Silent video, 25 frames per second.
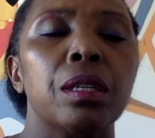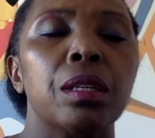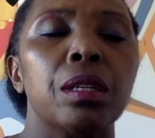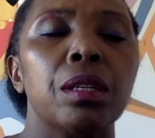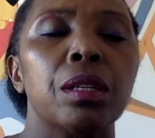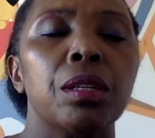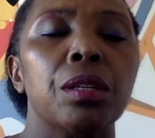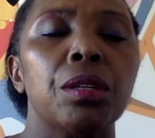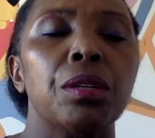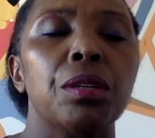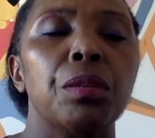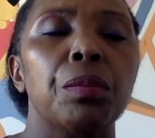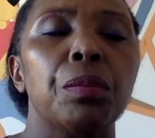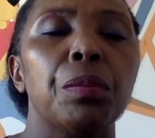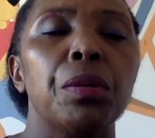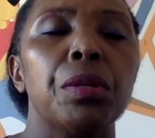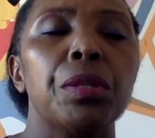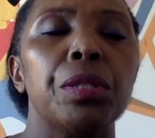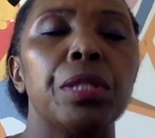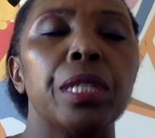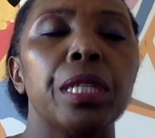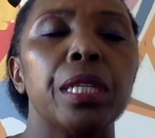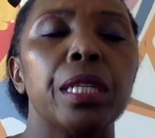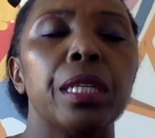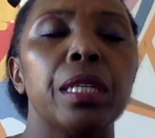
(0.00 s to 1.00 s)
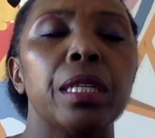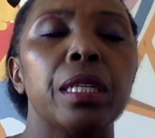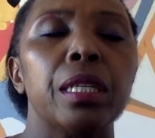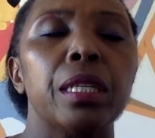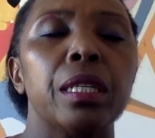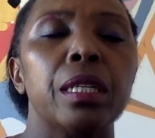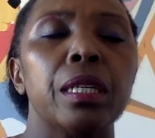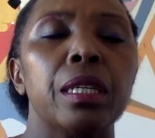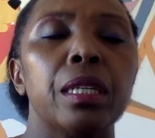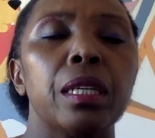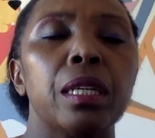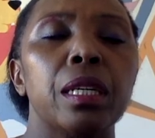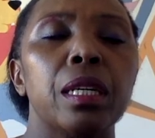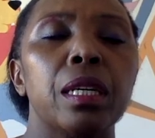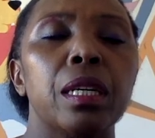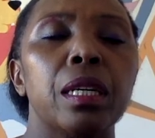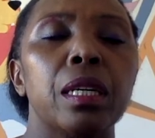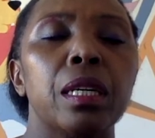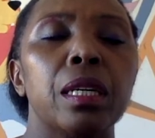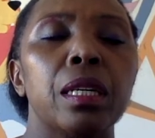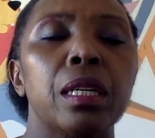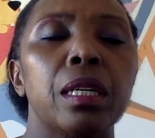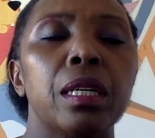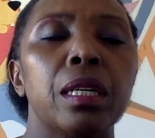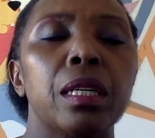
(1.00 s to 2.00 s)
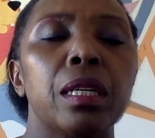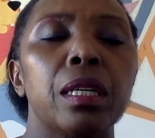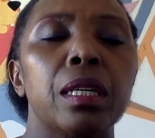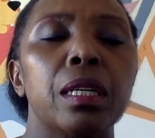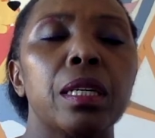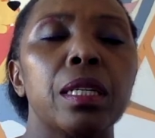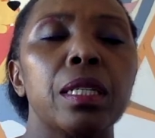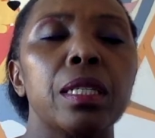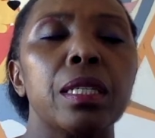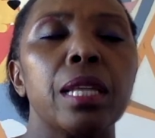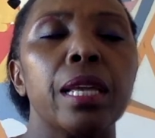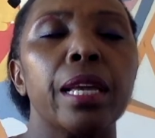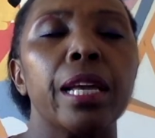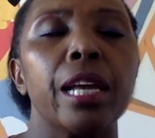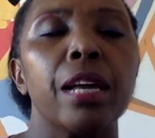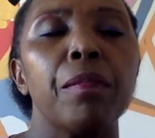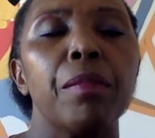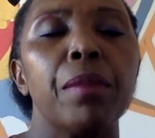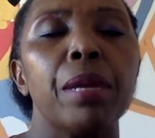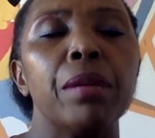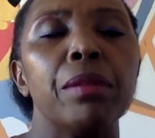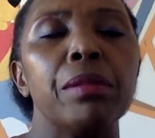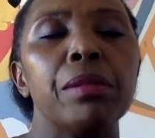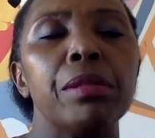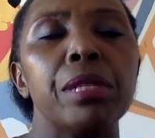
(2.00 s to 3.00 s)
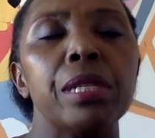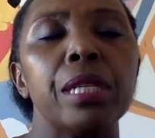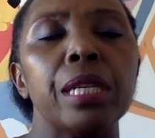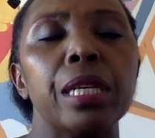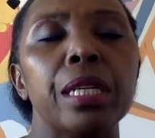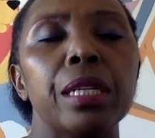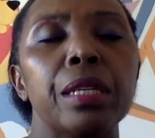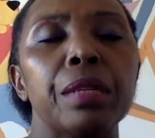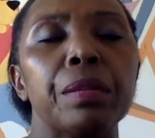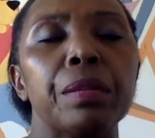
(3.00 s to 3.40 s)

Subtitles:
your body is like a mountain.